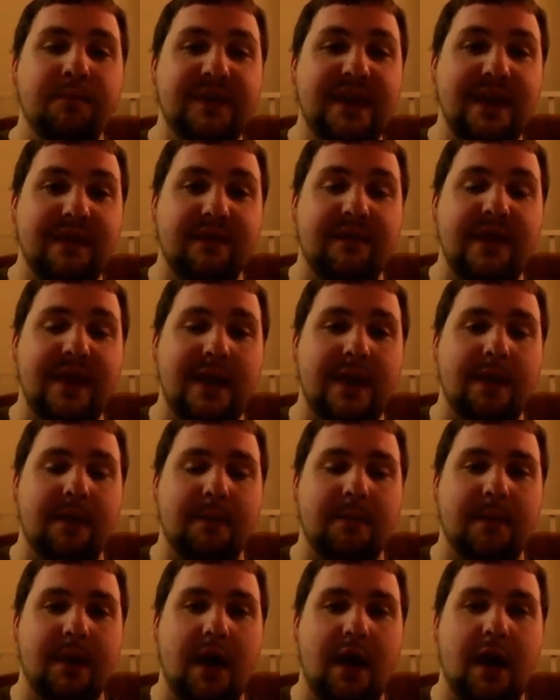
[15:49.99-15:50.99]
give
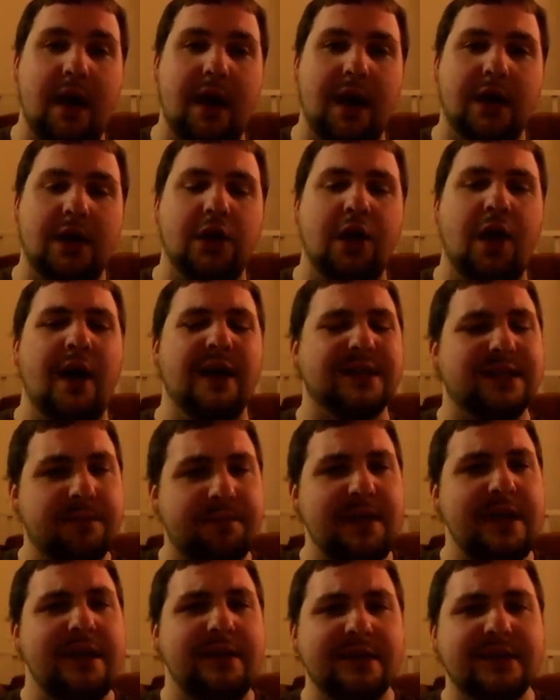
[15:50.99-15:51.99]
him uh,
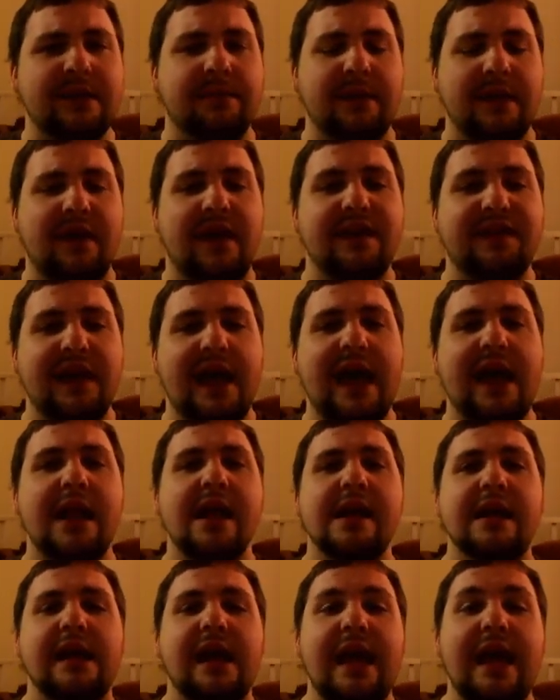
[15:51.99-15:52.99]
clozapine something like that
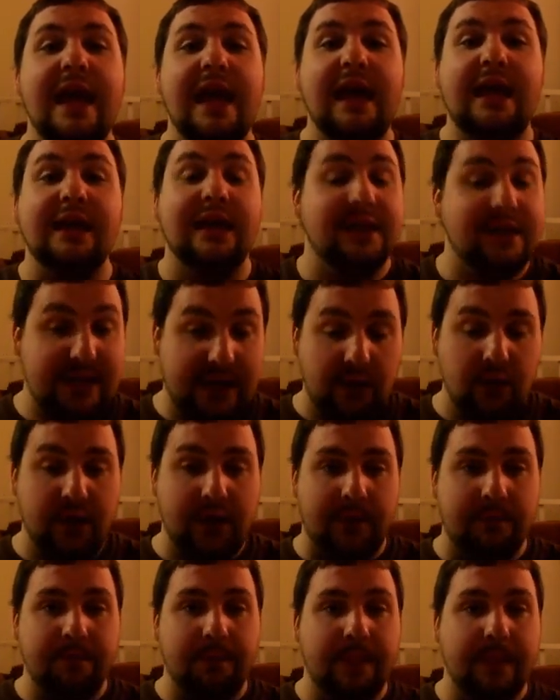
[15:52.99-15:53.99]
and it
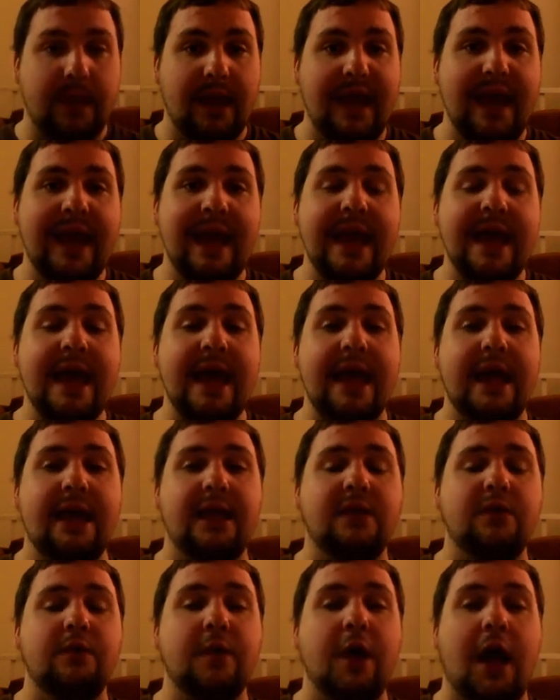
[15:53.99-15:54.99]
killed him
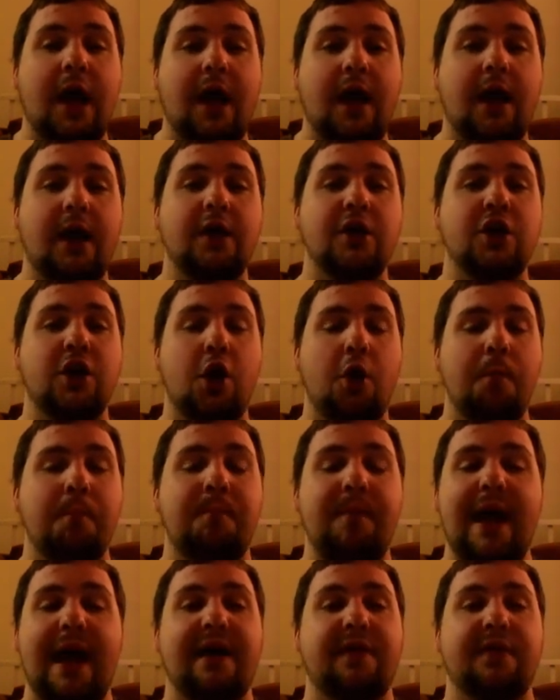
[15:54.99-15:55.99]
and uh you know
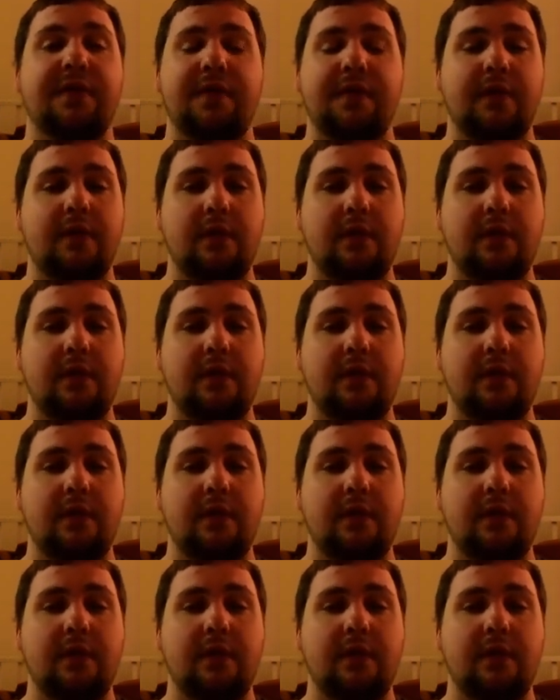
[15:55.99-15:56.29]
Beth